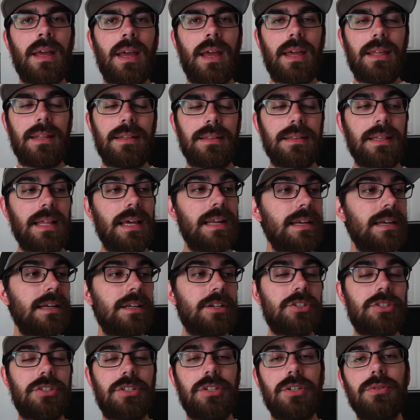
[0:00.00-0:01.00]
and letting
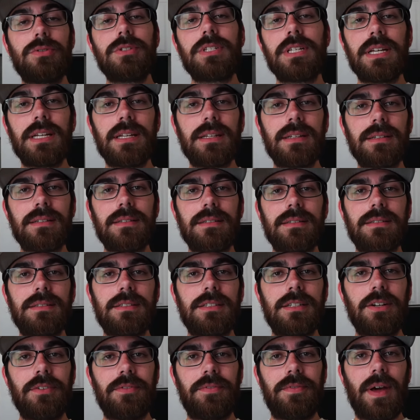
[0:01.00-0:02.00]
us use it
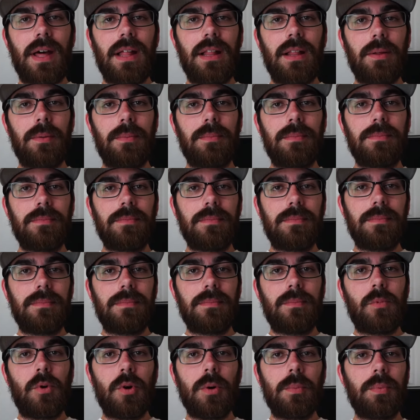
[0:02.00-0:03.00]
to develop
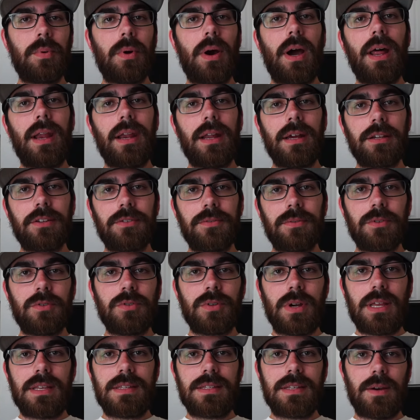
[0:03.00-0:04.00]
more products for
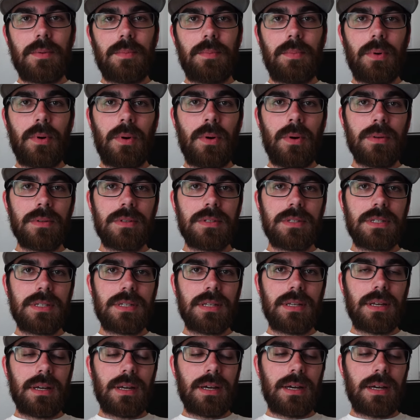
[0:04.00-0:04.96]
dress up bolts.